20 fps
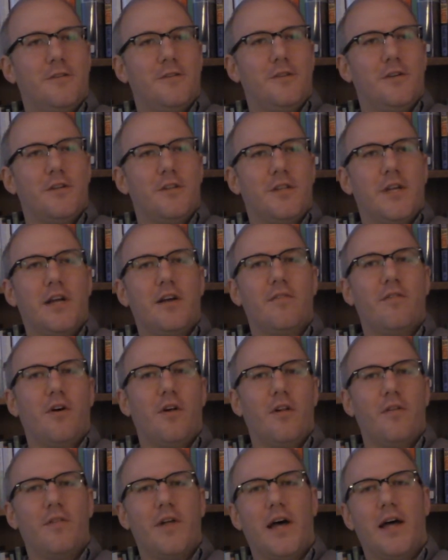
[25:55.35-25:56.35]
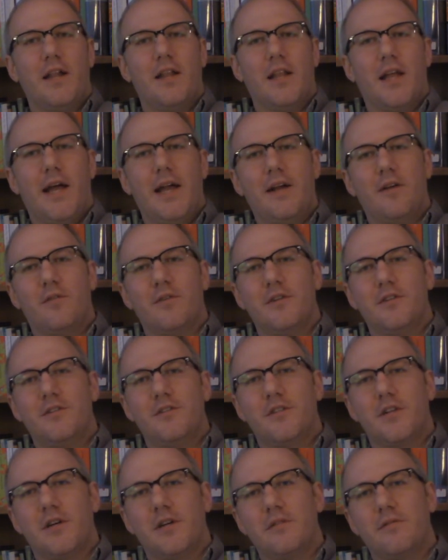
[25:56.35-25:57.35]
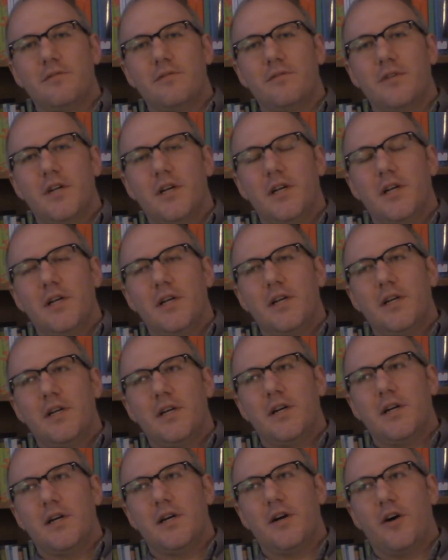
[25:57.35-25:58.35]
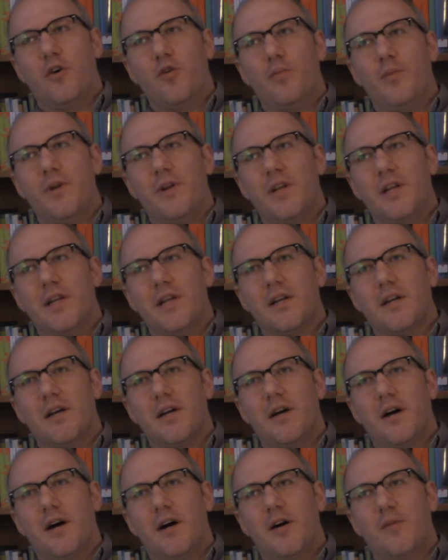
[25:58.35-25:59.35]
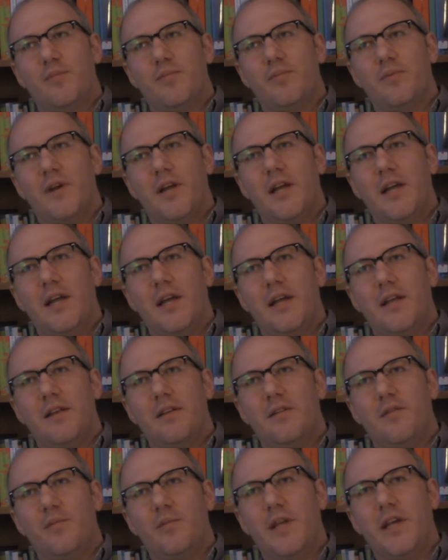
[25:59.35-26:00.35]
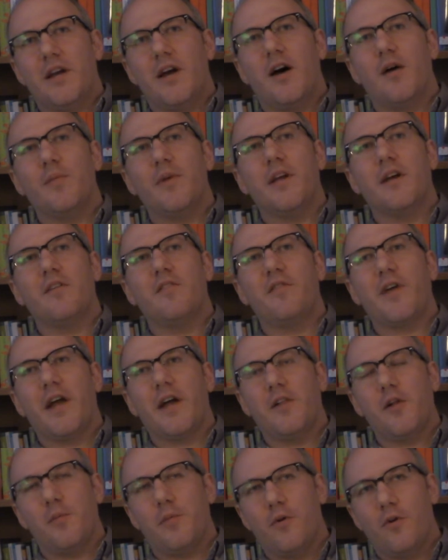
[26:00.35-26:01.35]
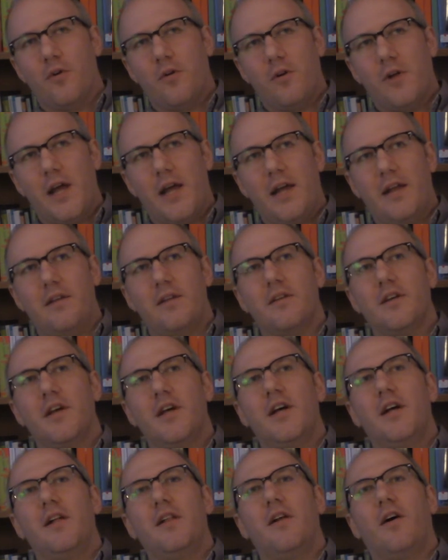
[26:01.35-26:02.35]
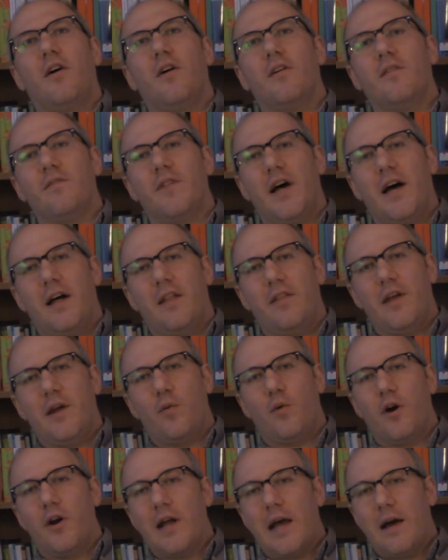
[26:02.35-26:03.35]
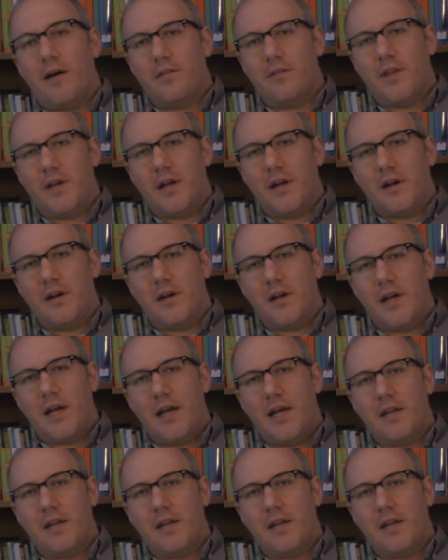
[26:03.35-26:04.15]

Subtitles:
Think of all of that language of opening up and becoming available and all of that. They weren't out there ahead of